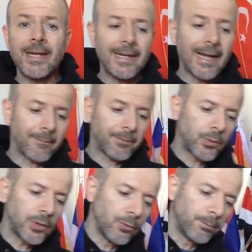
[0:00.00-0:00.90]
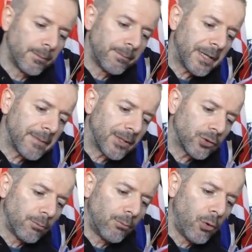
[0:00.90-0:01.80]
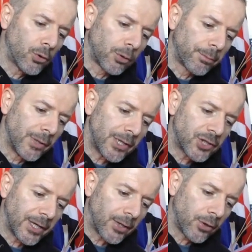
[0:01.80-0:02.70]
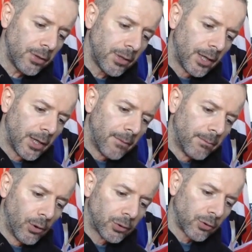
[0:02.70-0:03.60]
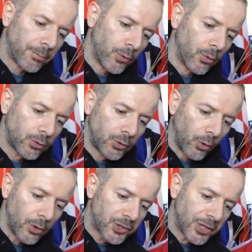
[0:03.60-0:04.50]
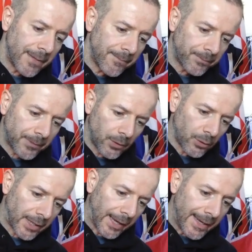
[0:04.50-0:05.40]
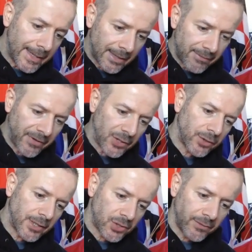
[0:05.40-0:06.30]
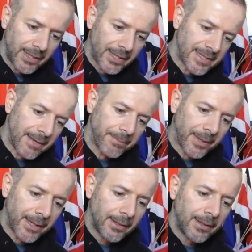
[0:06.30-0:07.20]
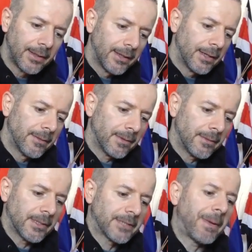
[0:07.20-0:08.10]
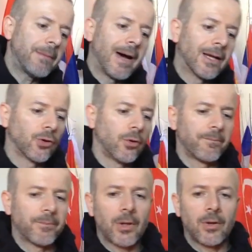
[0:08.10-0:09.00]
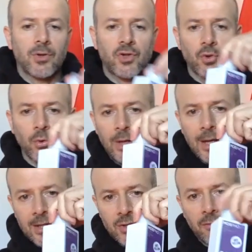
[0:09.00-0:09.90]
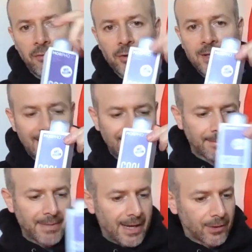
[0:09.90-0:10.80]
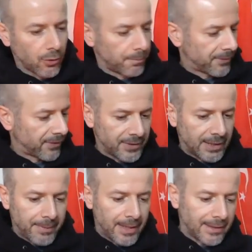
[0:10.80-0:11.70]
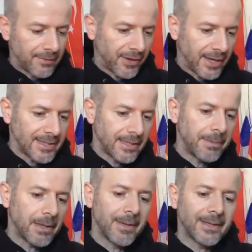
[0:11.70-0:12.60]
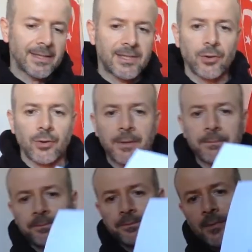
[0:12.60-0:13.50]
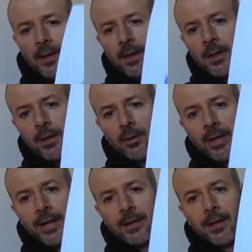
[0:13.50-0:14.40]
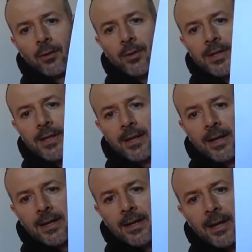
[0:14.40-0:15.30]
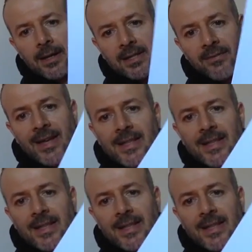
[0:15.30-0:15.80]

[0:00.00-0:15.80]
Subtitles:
This is much lighter, less bright, if you will, so it's gentler, softer, and sweeter. I'm going to do the same thing, so same paper, so that you can really see the difference in terms of pigmentation, okay?